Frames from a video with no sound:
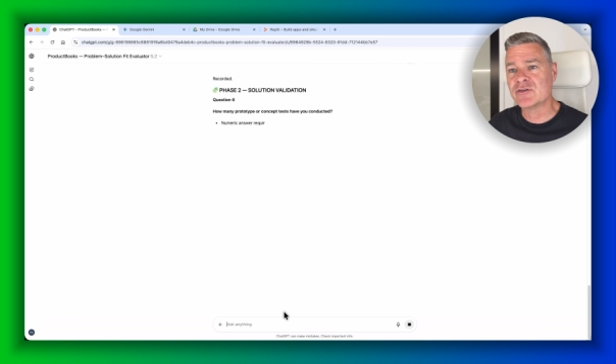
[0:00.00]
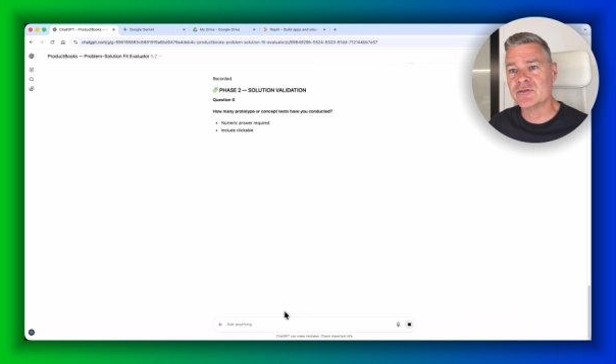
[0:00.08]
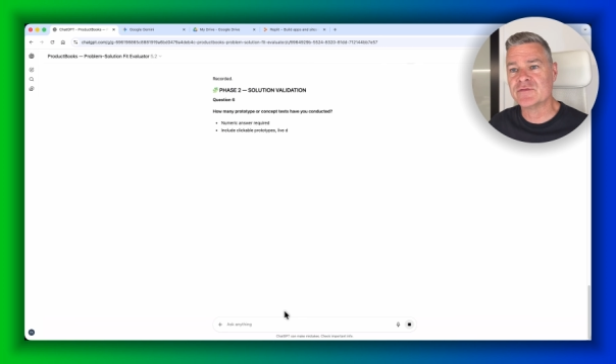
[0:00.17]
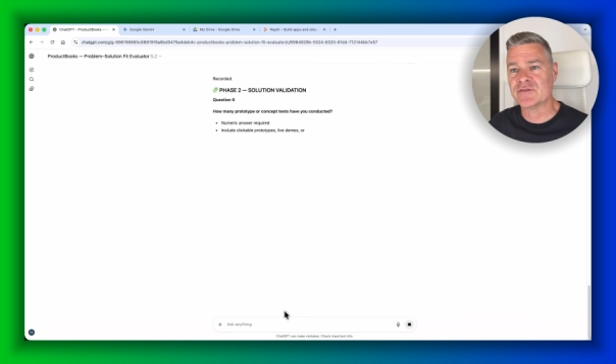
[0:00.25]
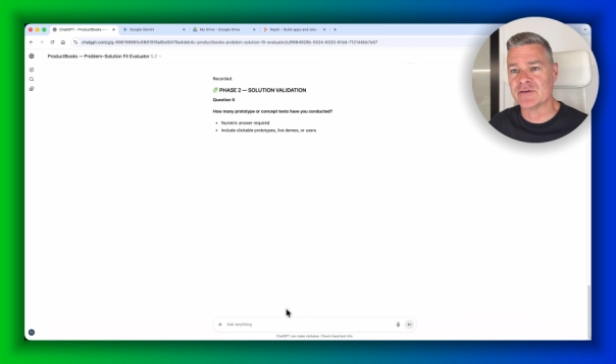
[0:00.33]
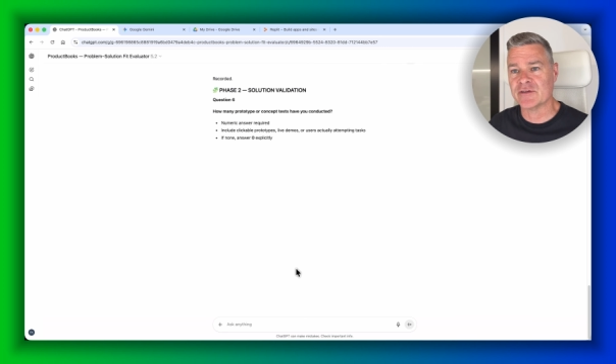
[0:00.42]

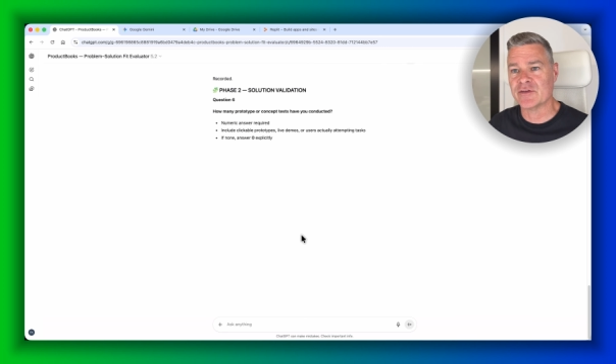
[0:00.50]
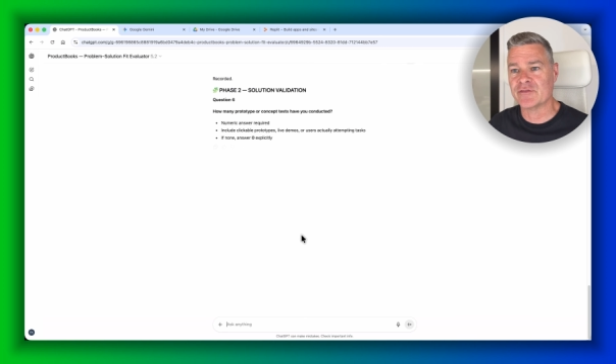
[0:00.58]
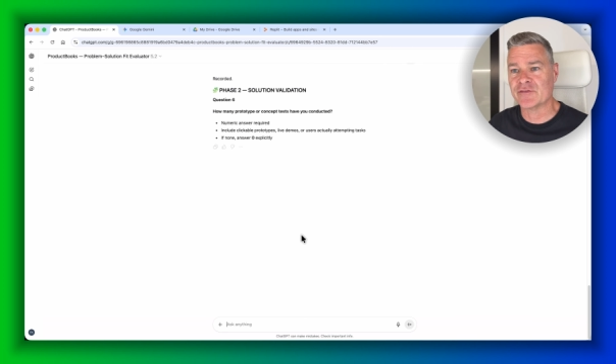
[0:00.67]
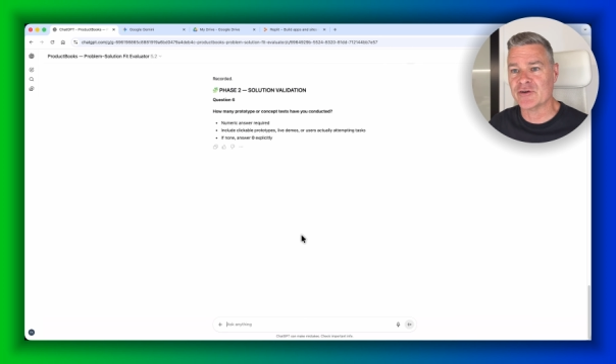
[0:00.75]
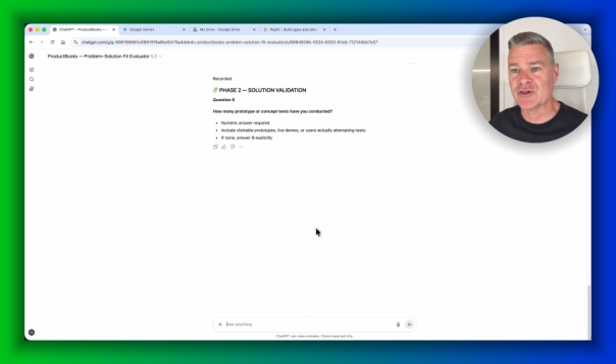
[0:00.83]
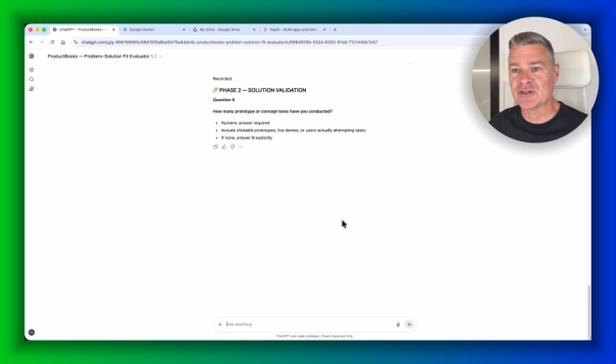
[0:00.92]
good for
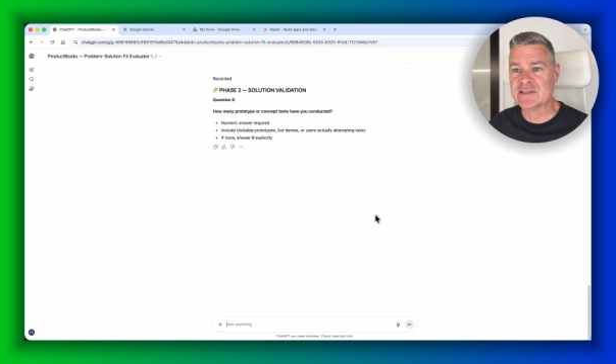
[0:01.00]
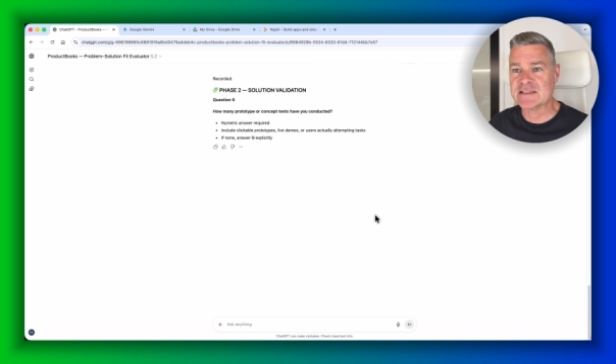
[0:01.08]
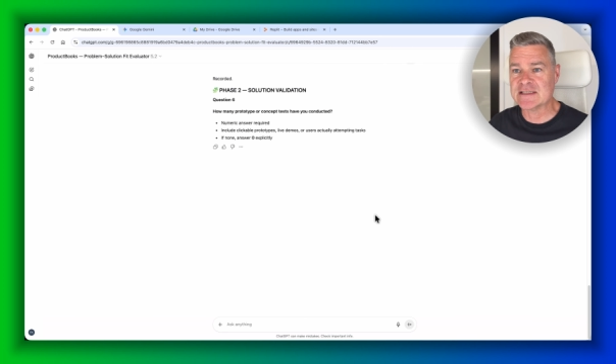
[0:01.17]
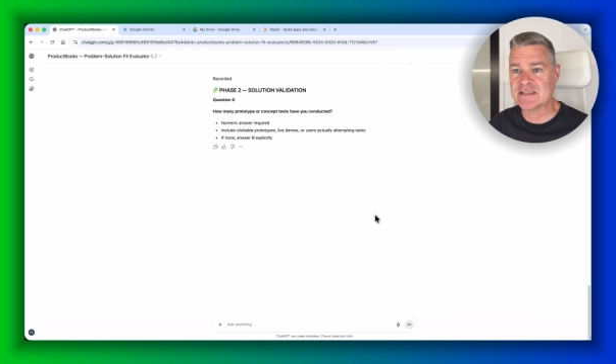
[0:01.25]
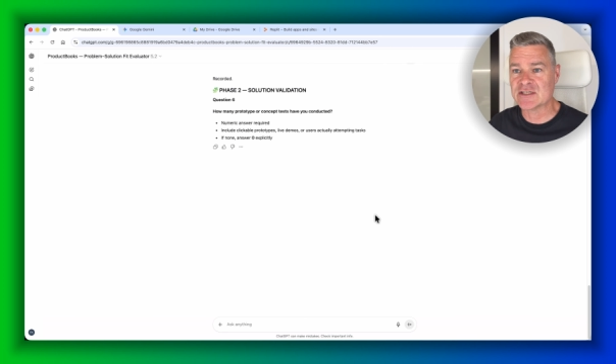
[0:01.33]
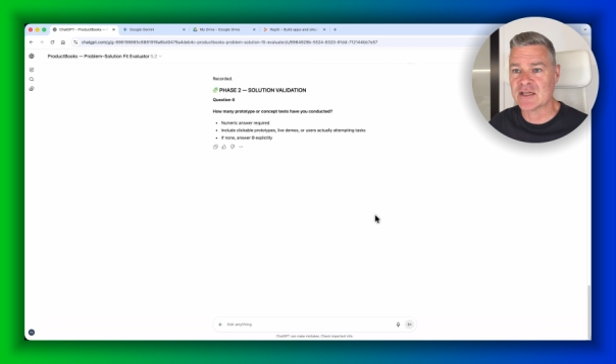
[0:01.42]
an early
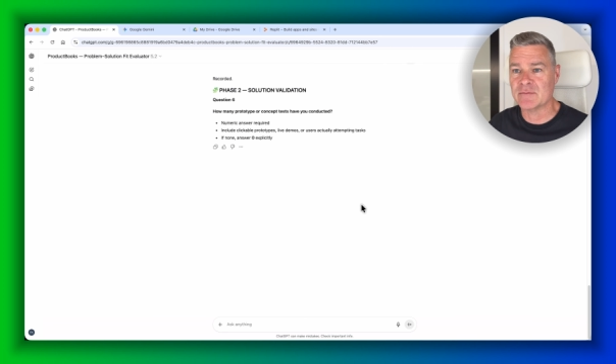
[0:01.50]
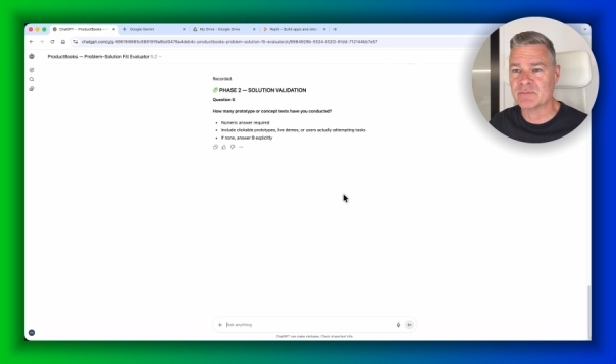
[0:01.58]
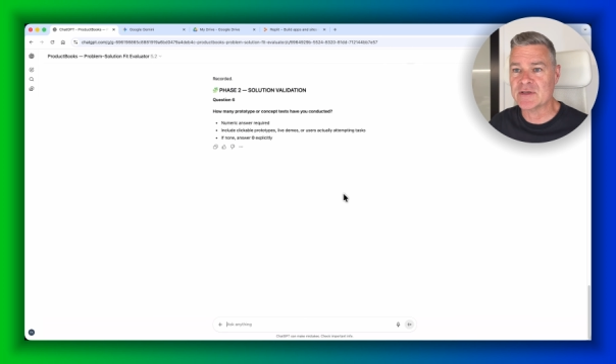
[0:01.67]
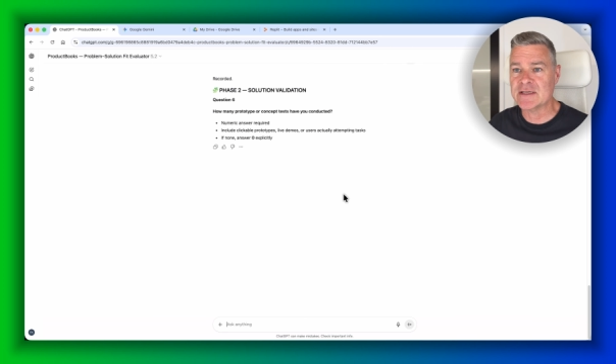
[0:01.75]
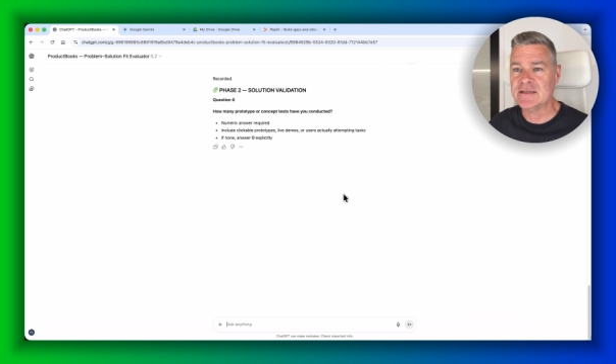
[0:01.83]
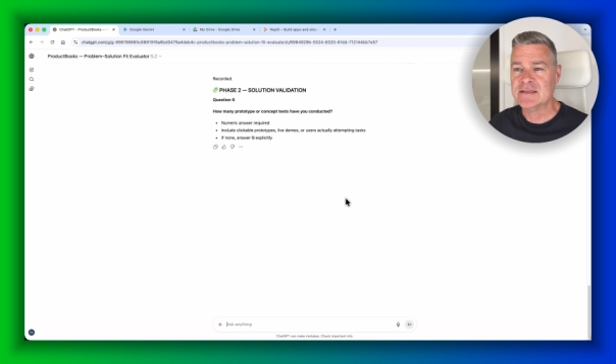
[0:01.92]
stage
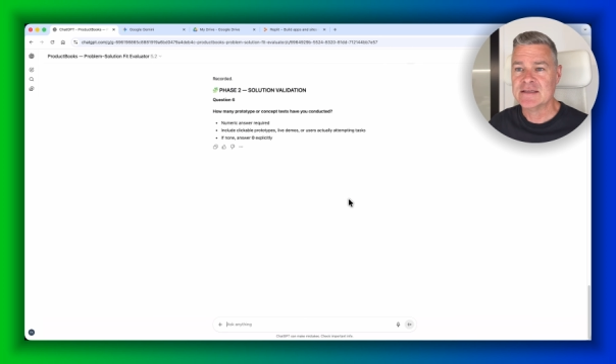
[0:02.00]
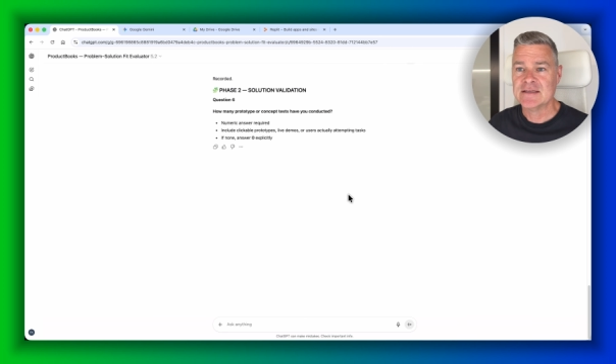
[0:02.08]
company.